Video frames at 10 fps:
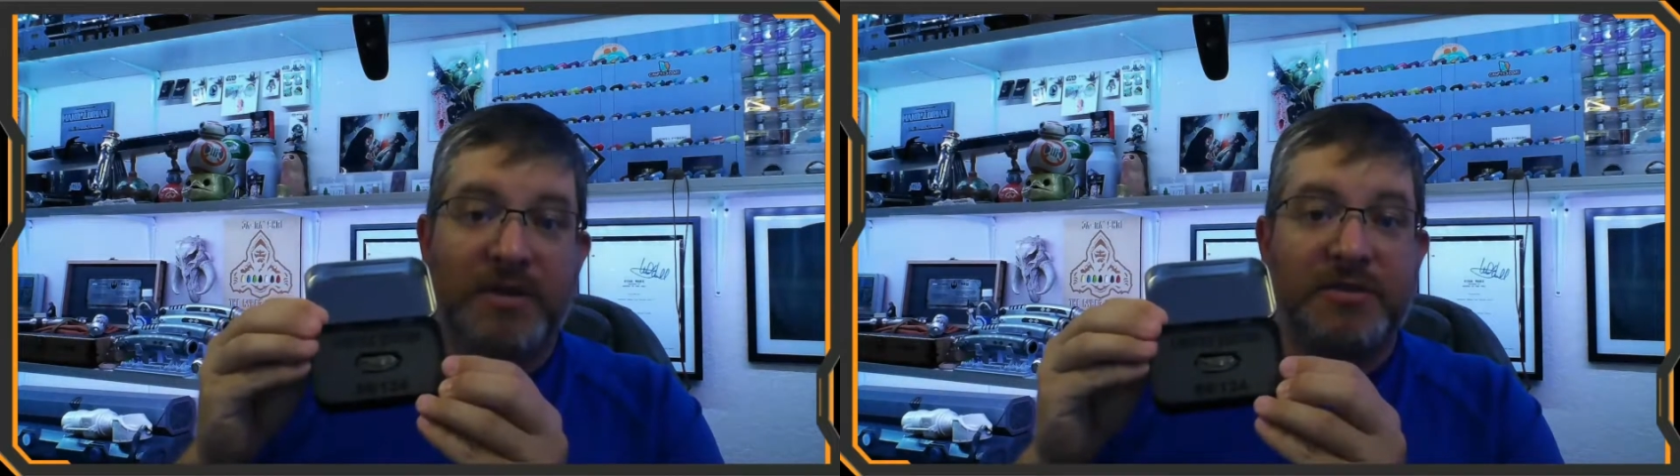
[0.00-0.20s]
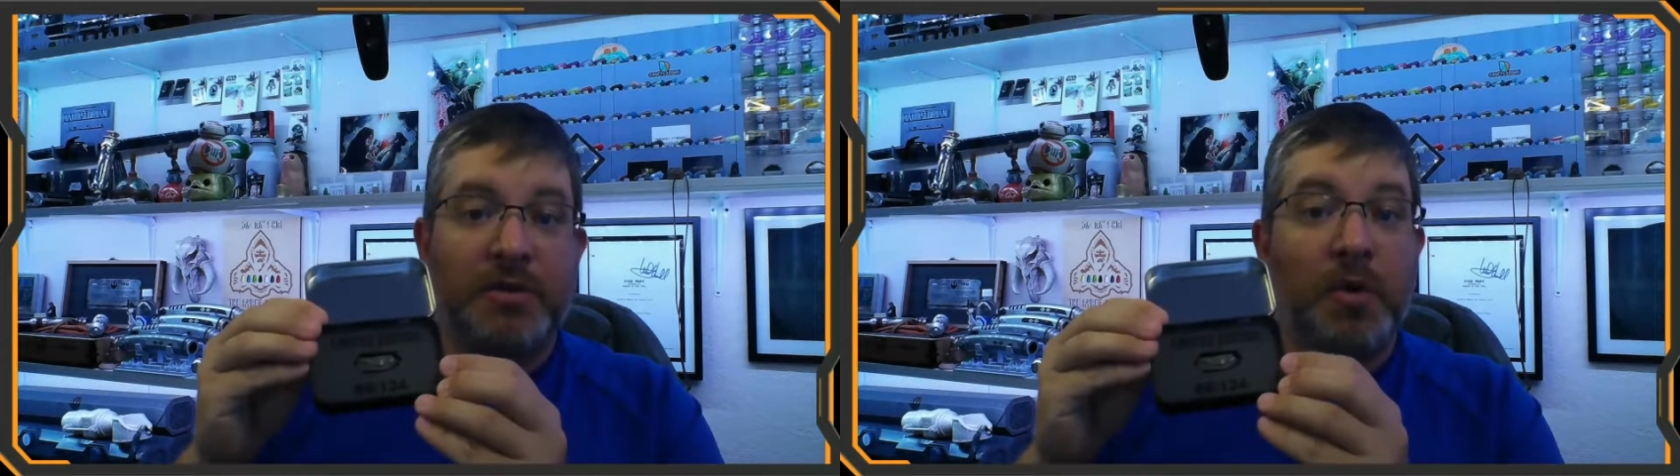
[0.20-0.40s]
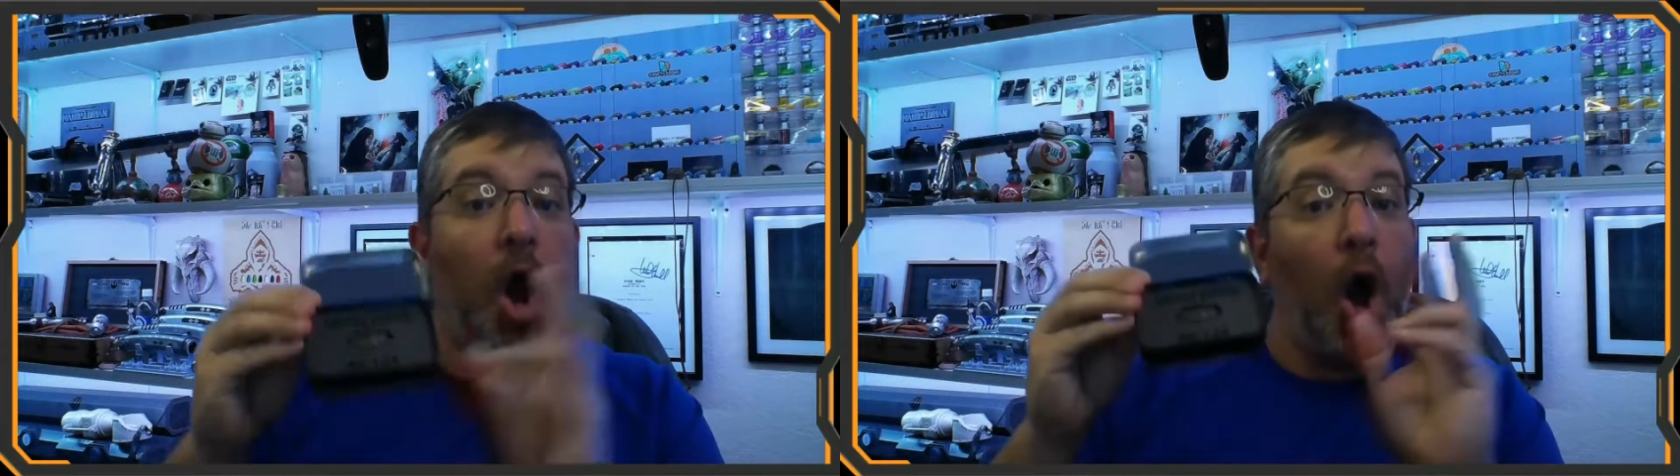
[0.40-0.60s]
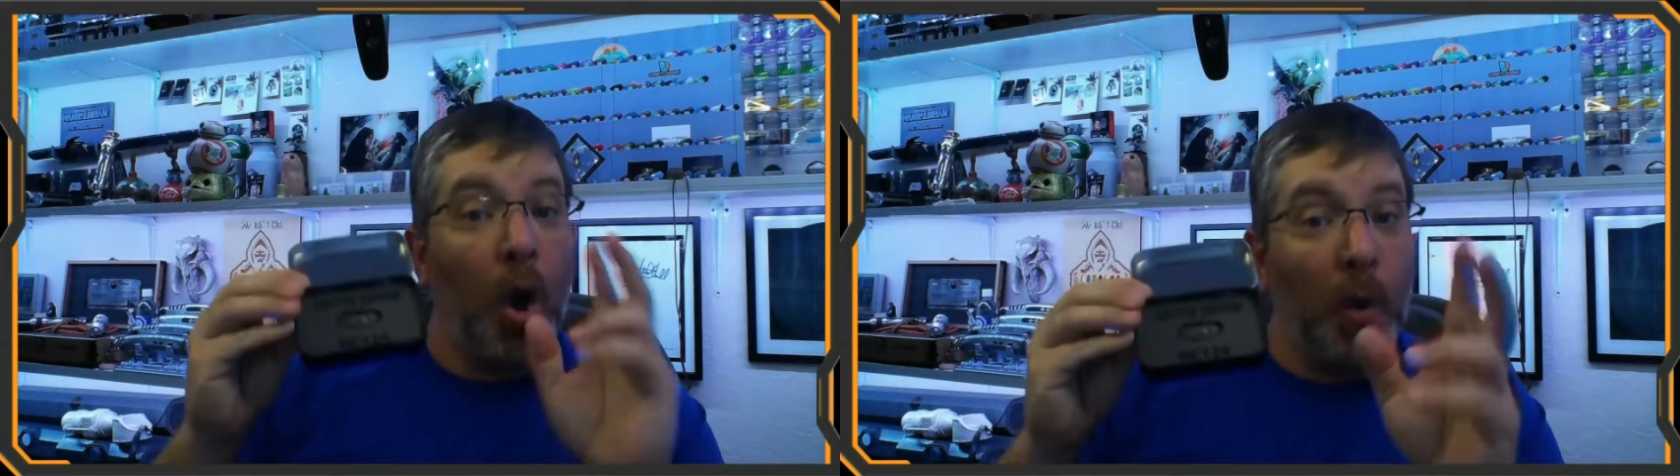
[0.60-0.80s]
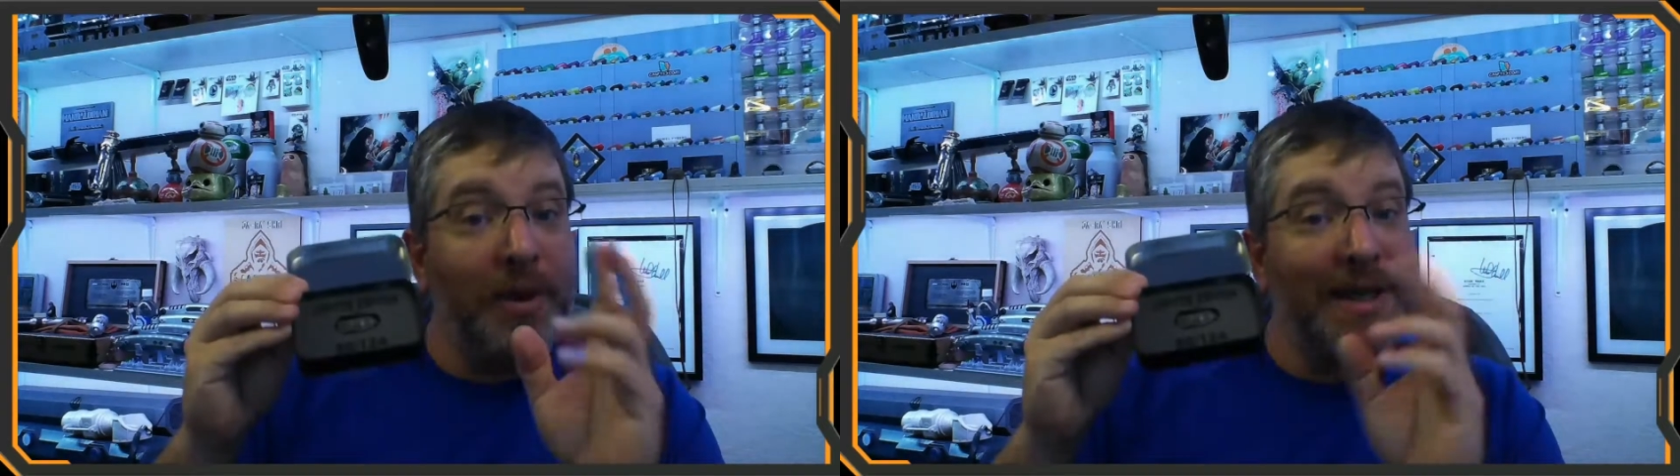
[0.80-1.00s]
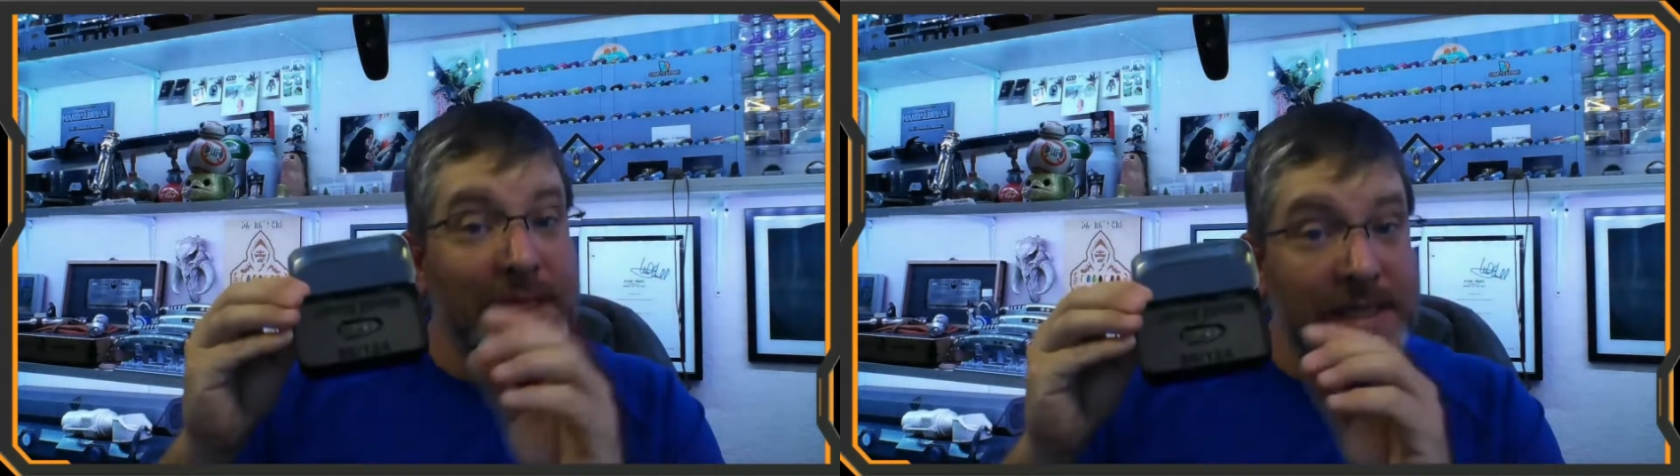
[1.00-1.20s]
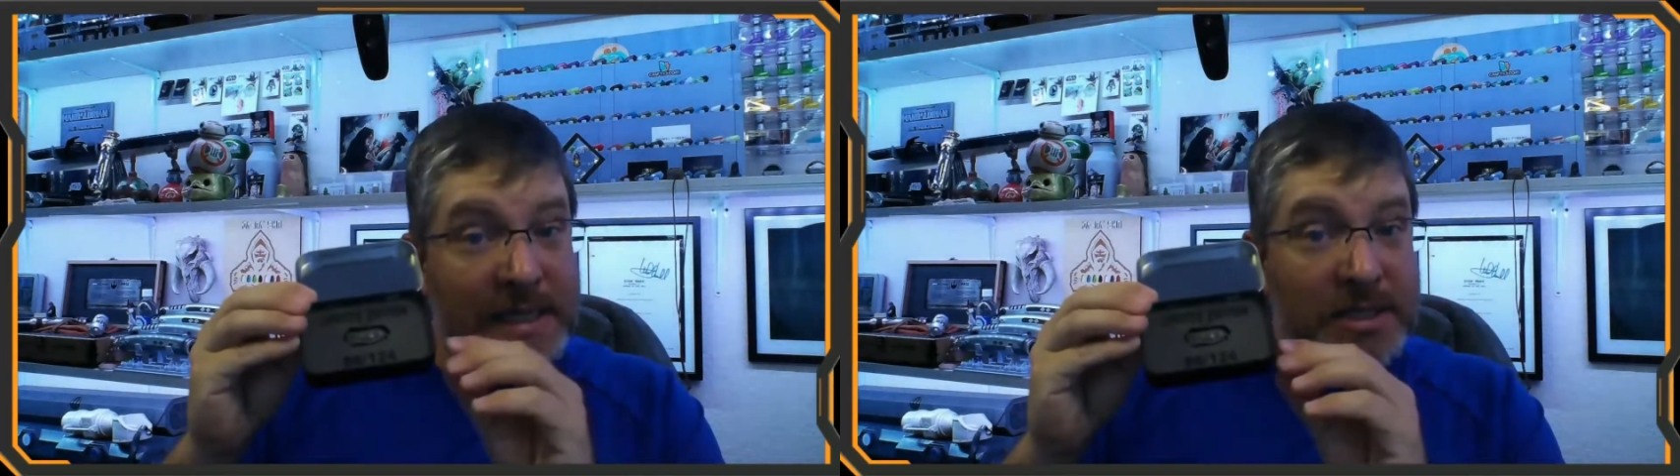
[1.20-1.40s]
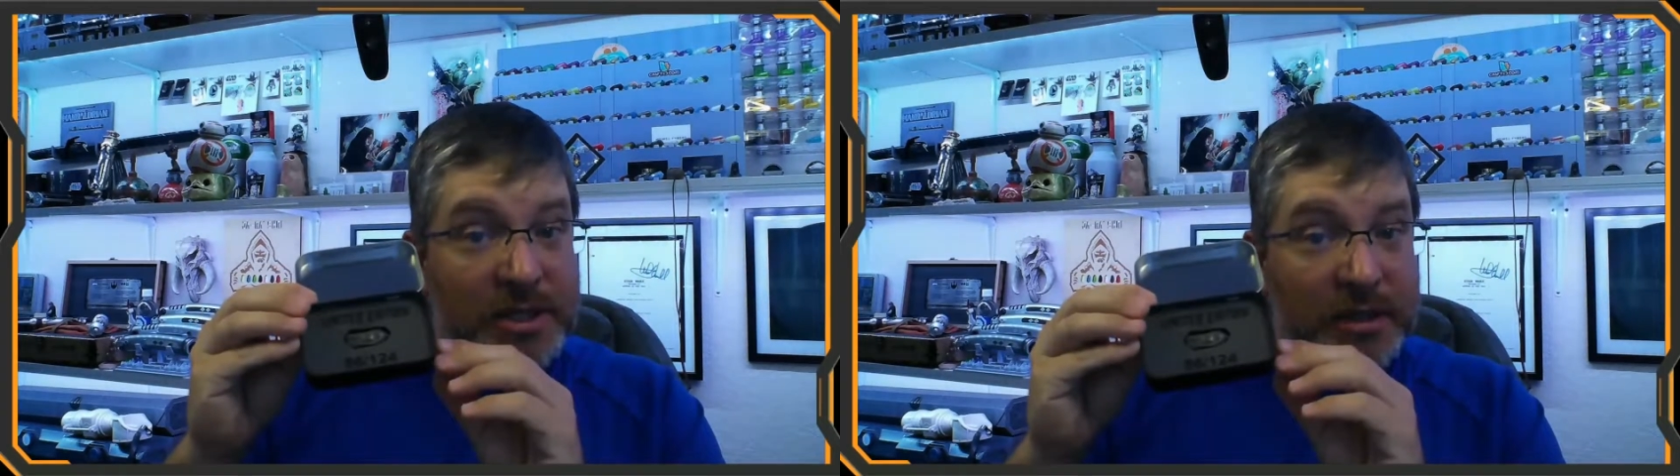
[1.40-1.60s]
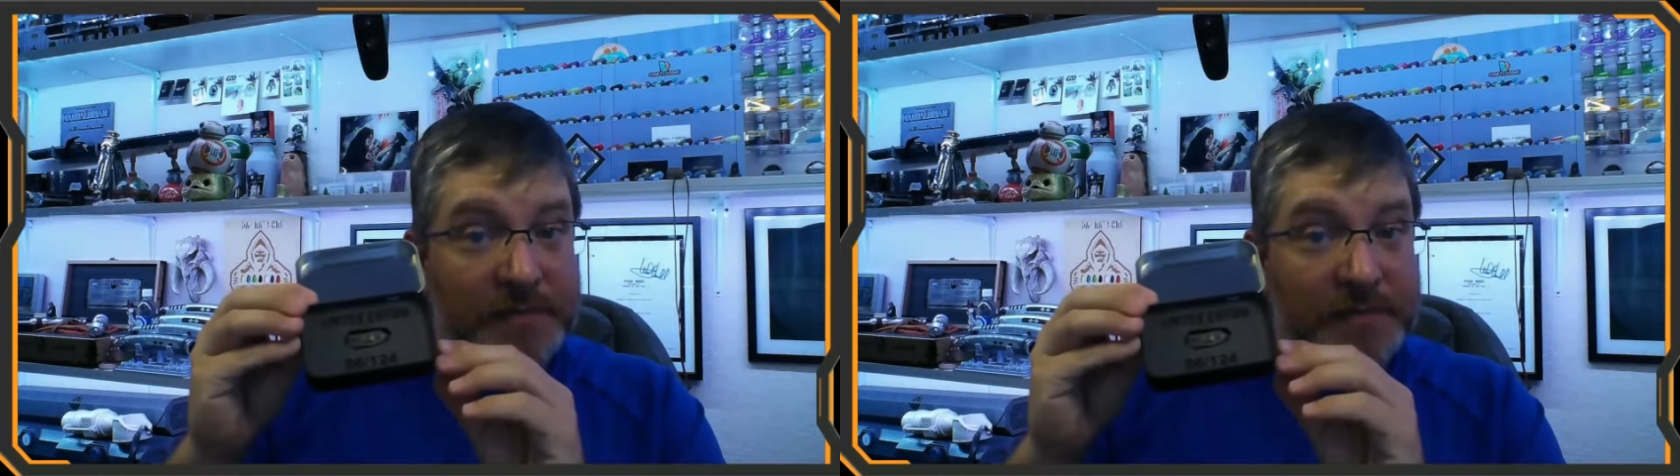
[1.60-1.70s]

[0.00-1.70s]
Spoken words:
to open edition,